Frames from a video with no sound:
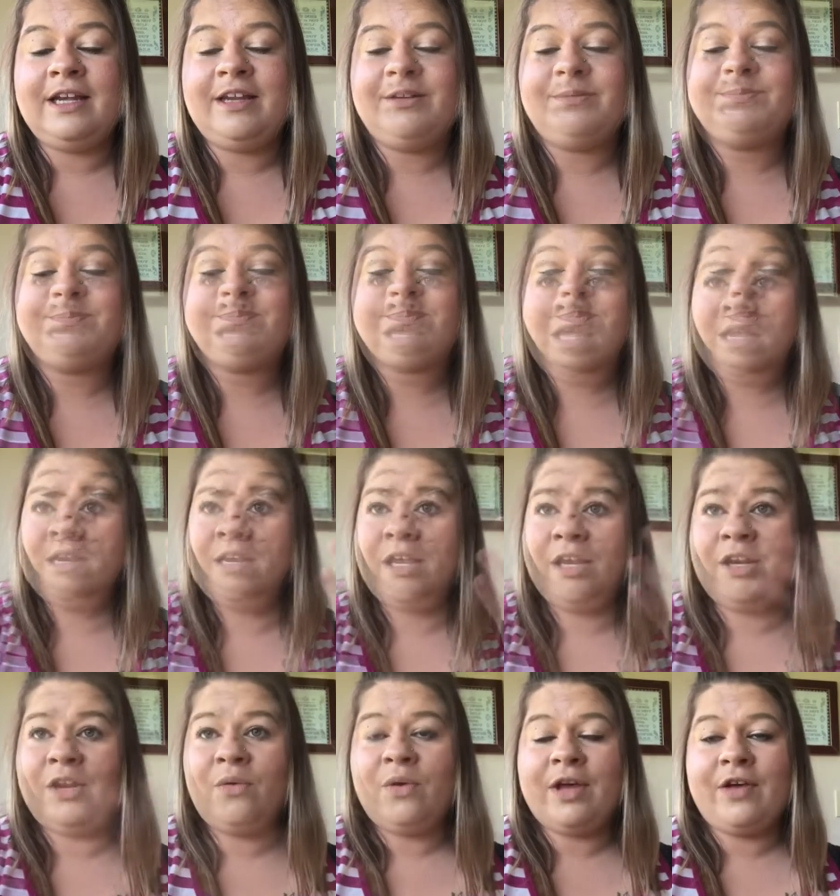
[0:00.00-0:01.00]
I'm going to
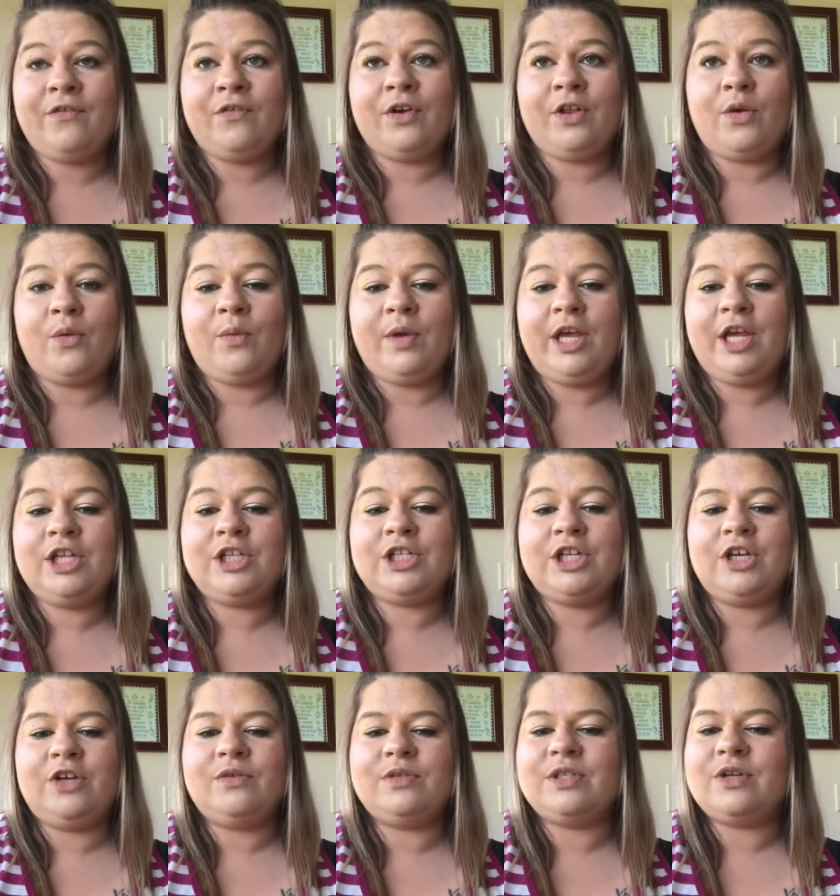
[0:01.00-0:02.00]
continue it for the week
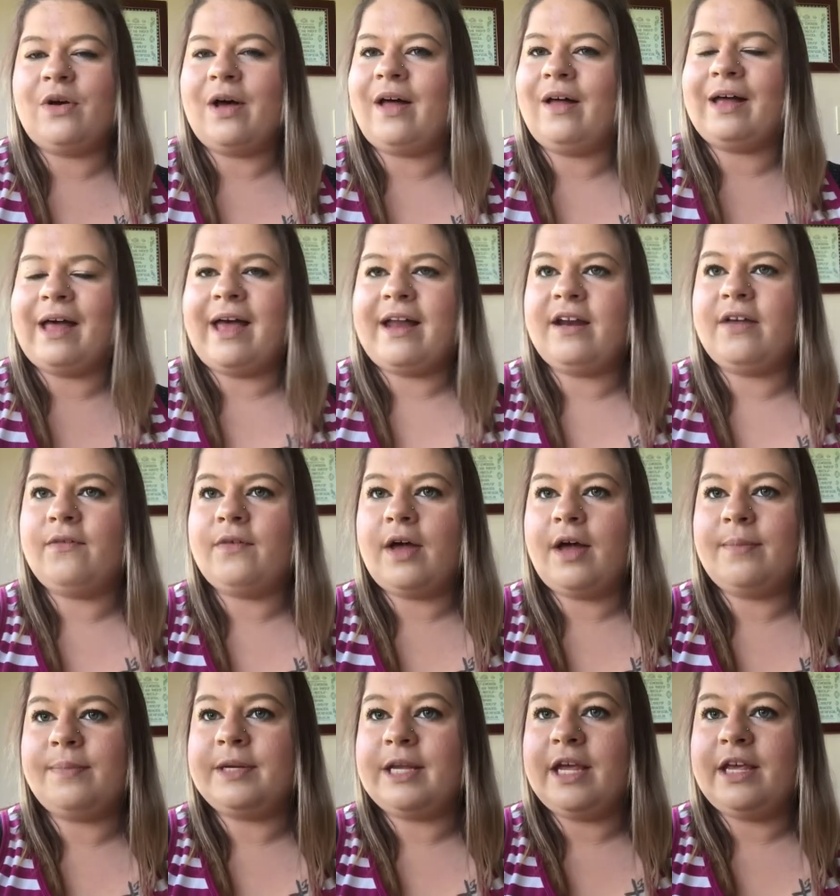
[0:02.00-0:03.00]
too, so I'll kind of
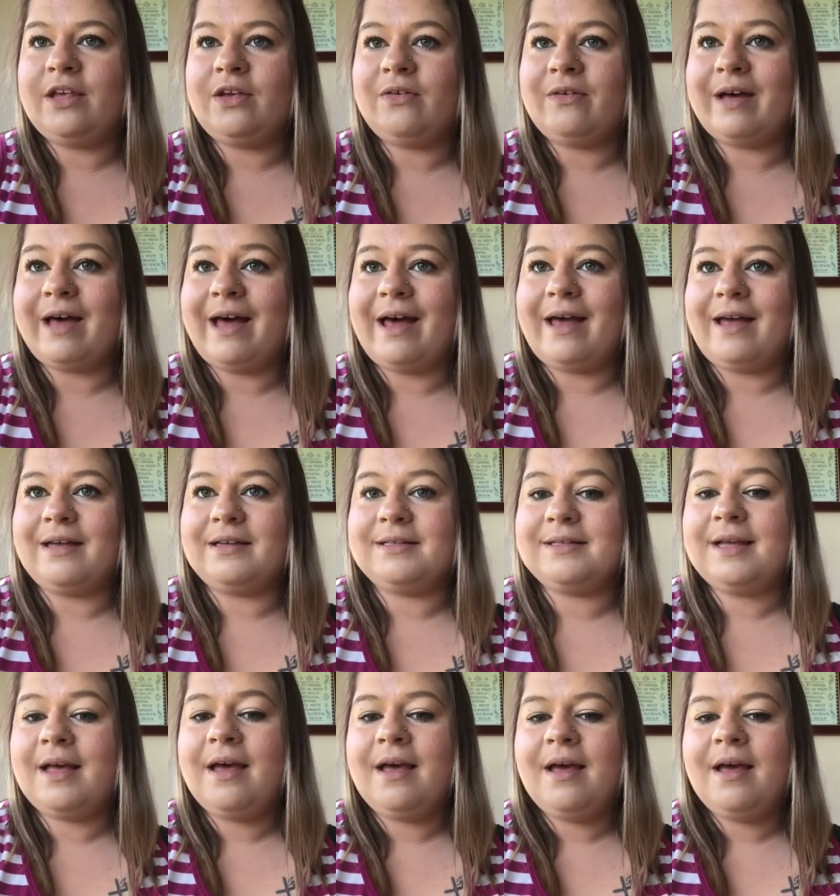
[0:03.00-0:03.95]
update you guys